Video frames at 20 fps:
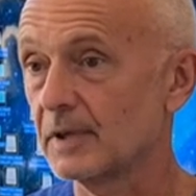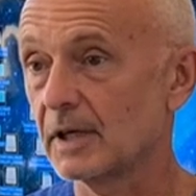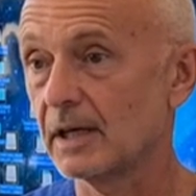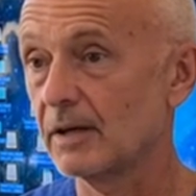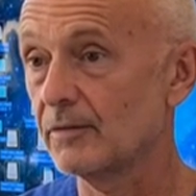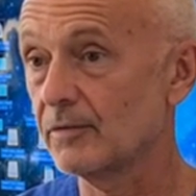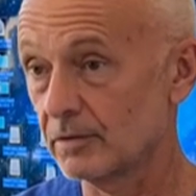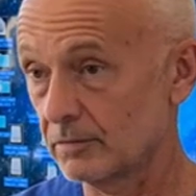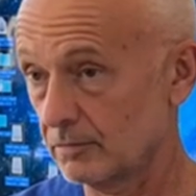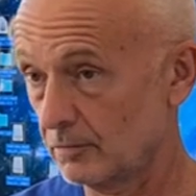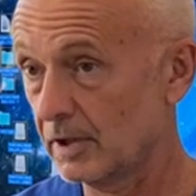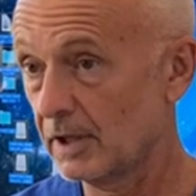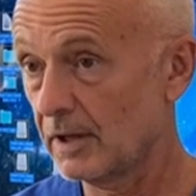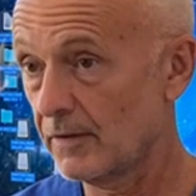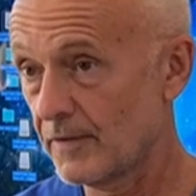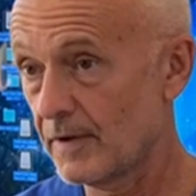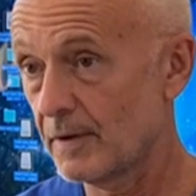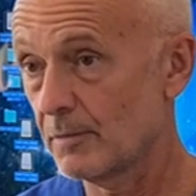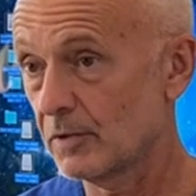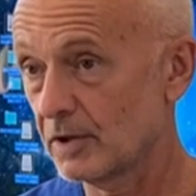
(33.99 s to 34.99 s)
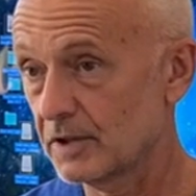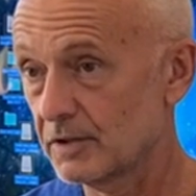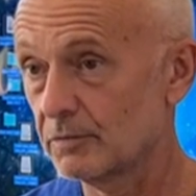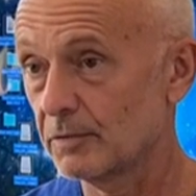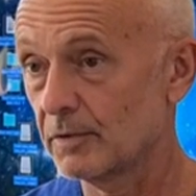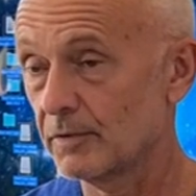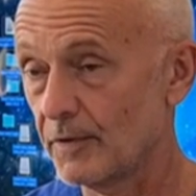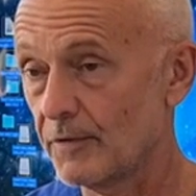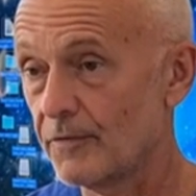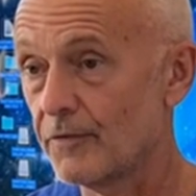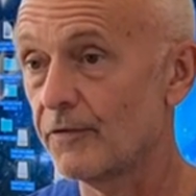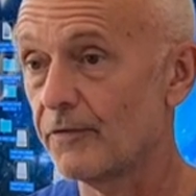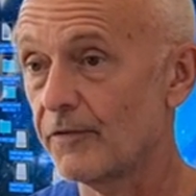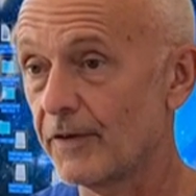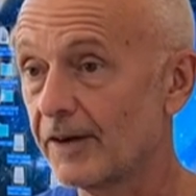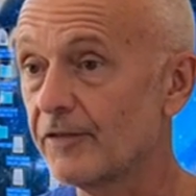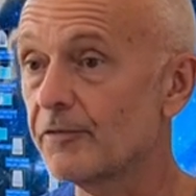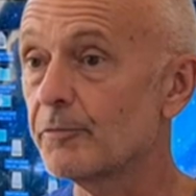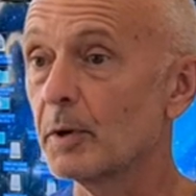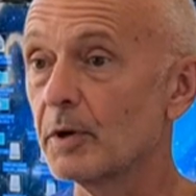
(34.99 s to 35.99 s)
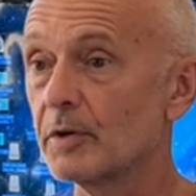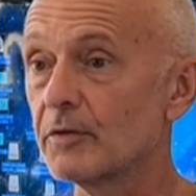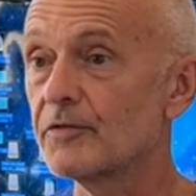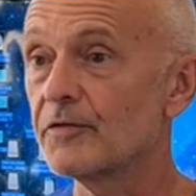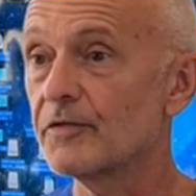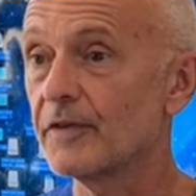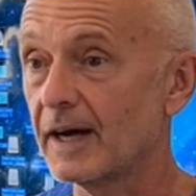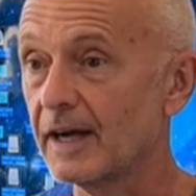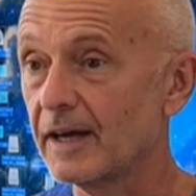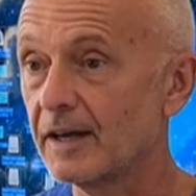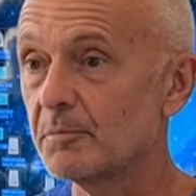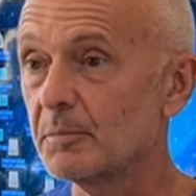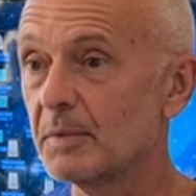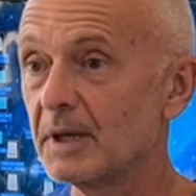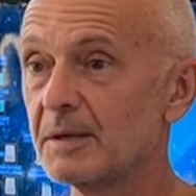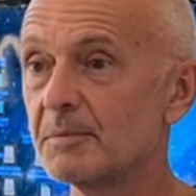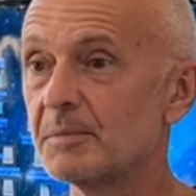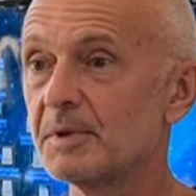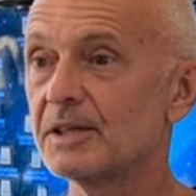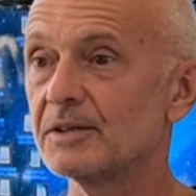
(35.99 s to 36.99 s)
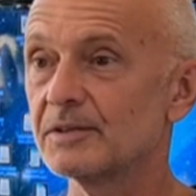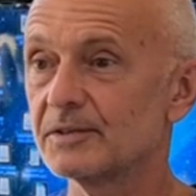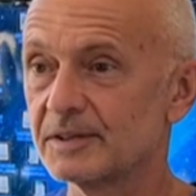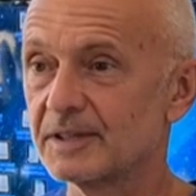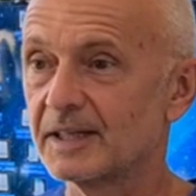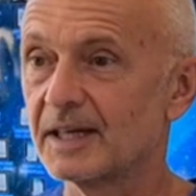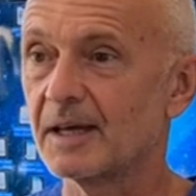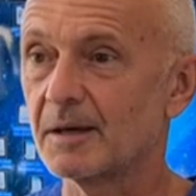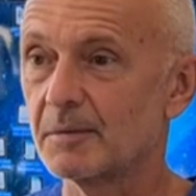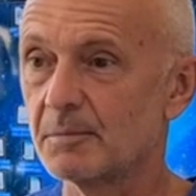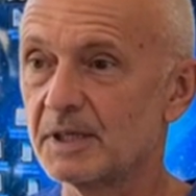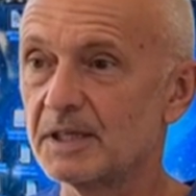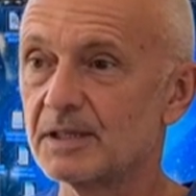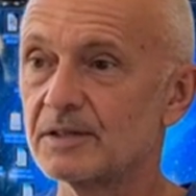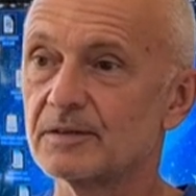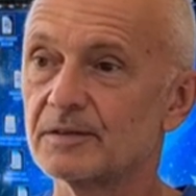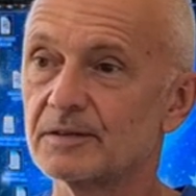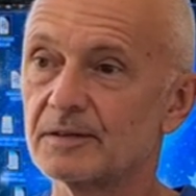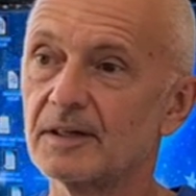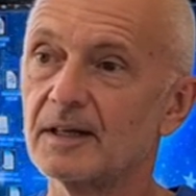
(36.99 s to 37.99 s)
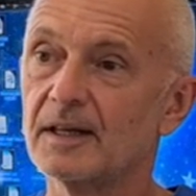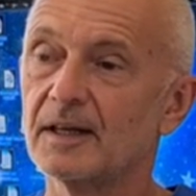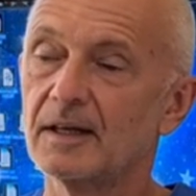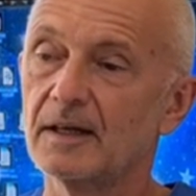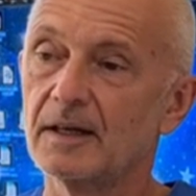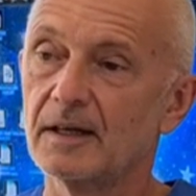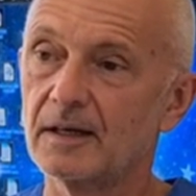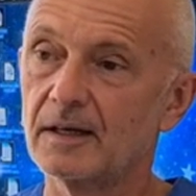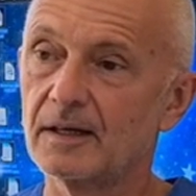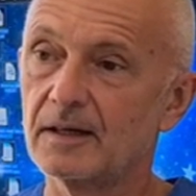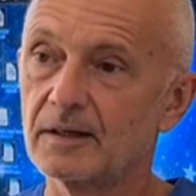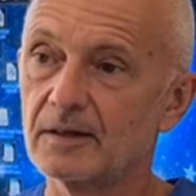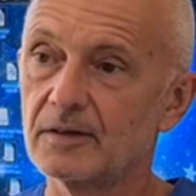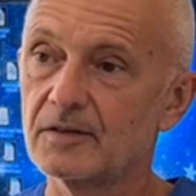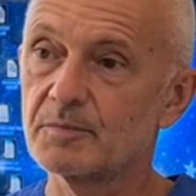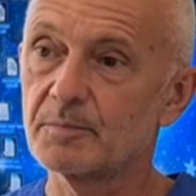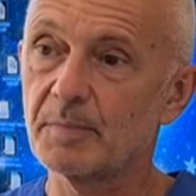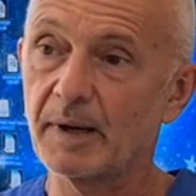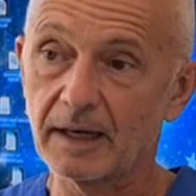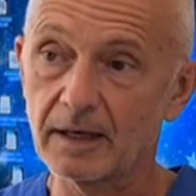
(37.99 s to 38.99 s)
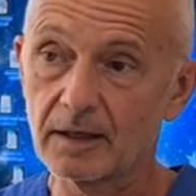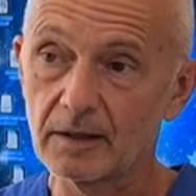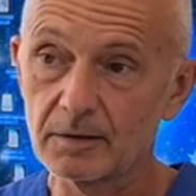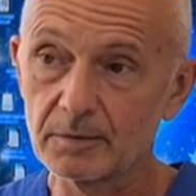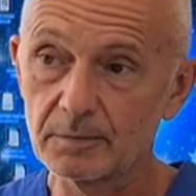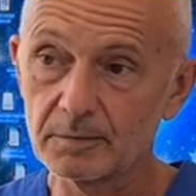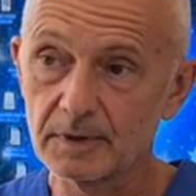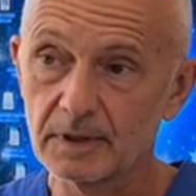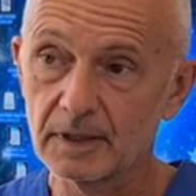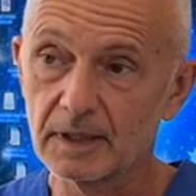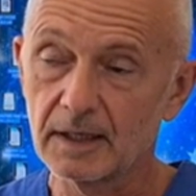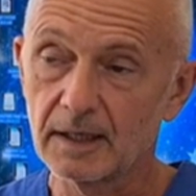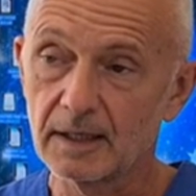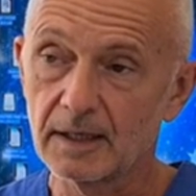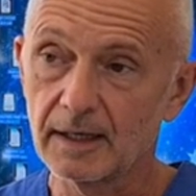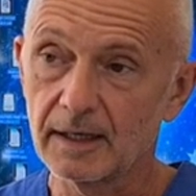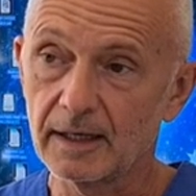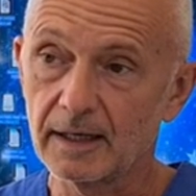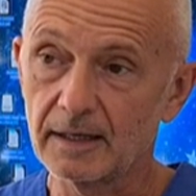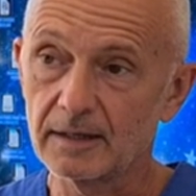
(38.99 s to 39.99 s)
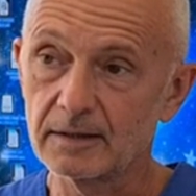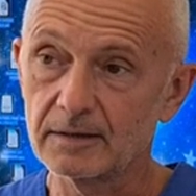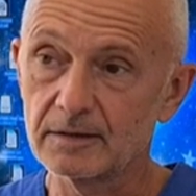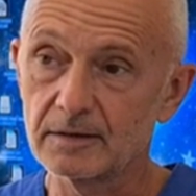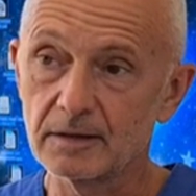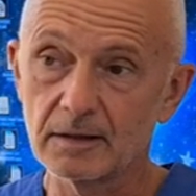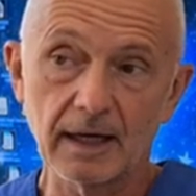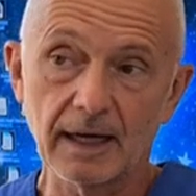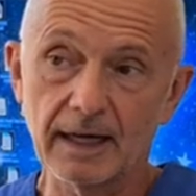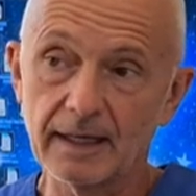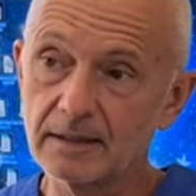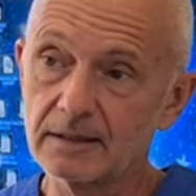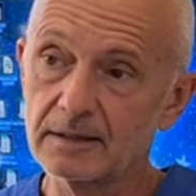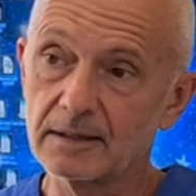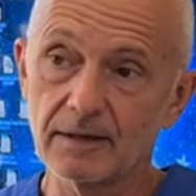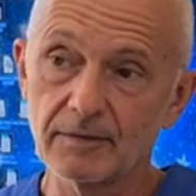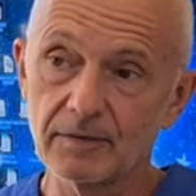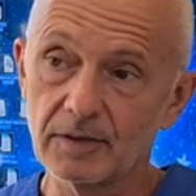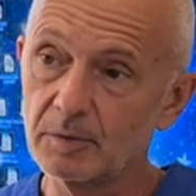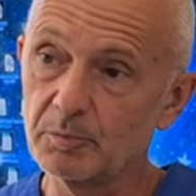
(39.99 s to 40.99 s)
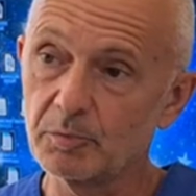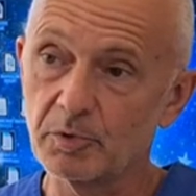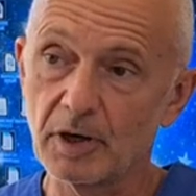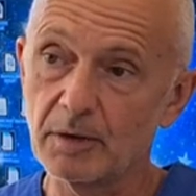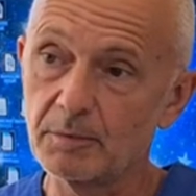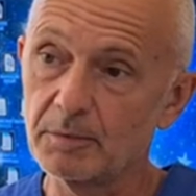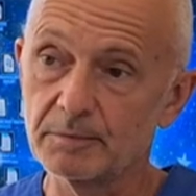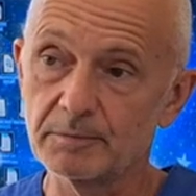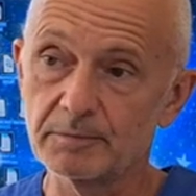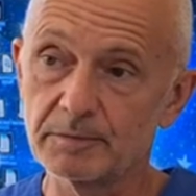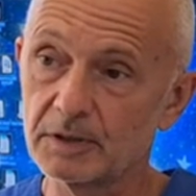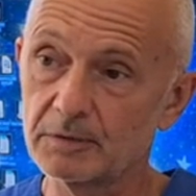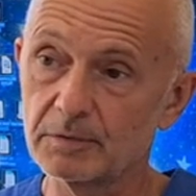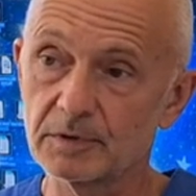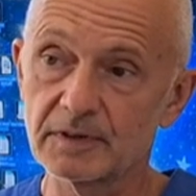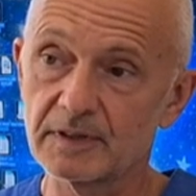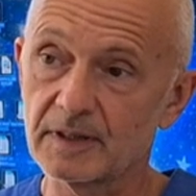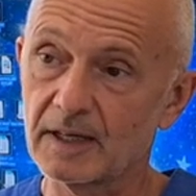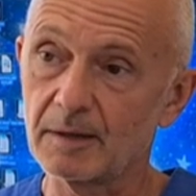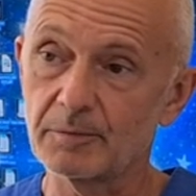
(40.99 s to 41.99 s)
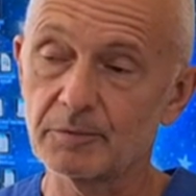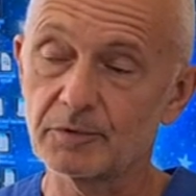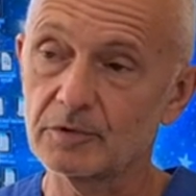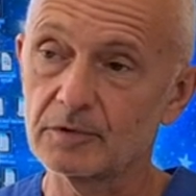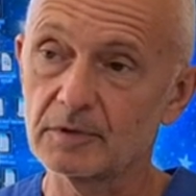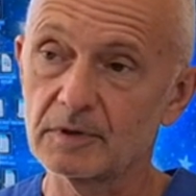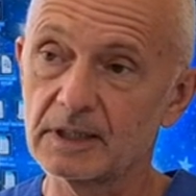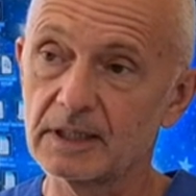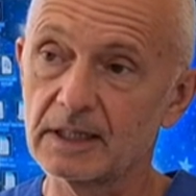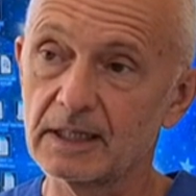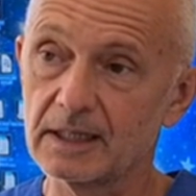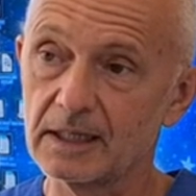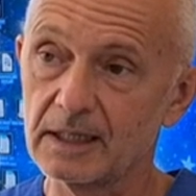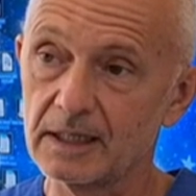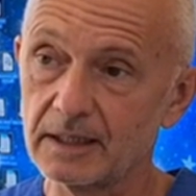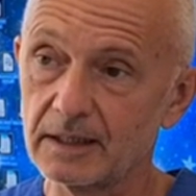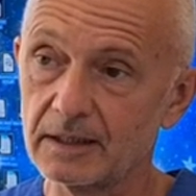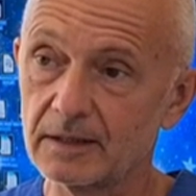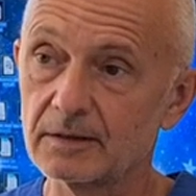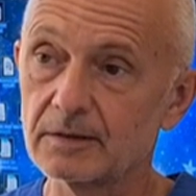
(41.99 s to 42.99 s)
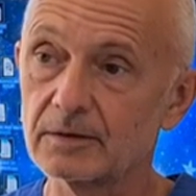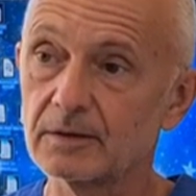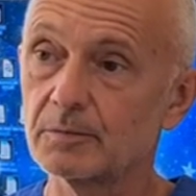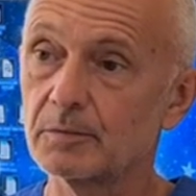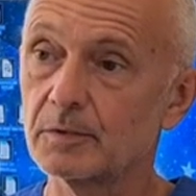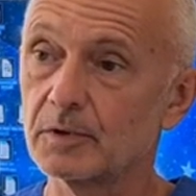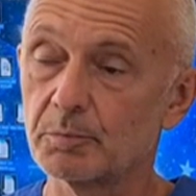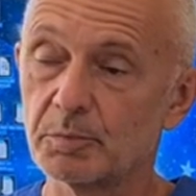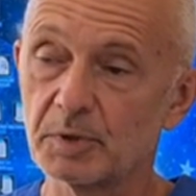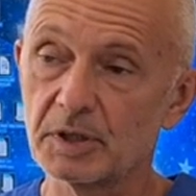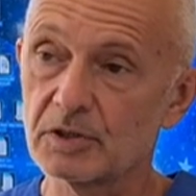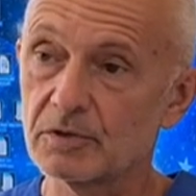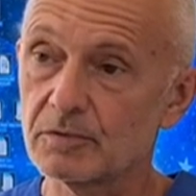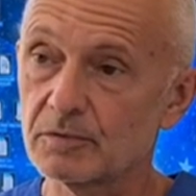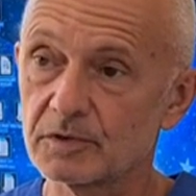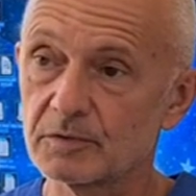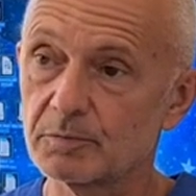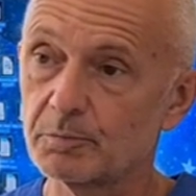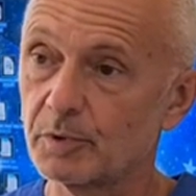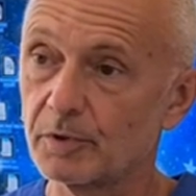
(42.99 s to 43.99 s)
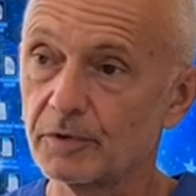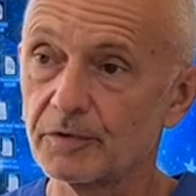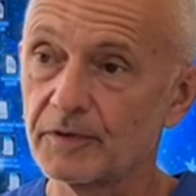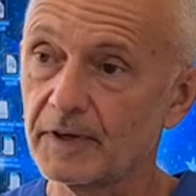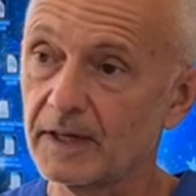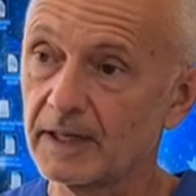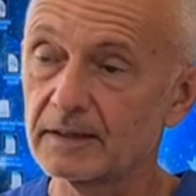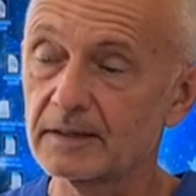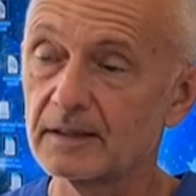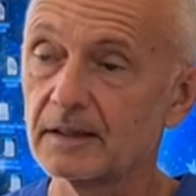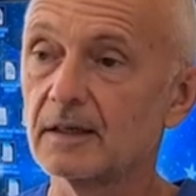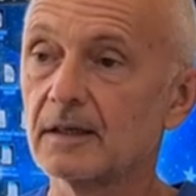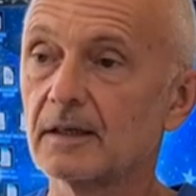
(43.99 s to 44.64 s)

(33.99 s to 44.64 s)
Even one of them was with a 5.5 millimeter diameter speculum, and I didn't have any problem. It was absolutely clear, the picture was perfect.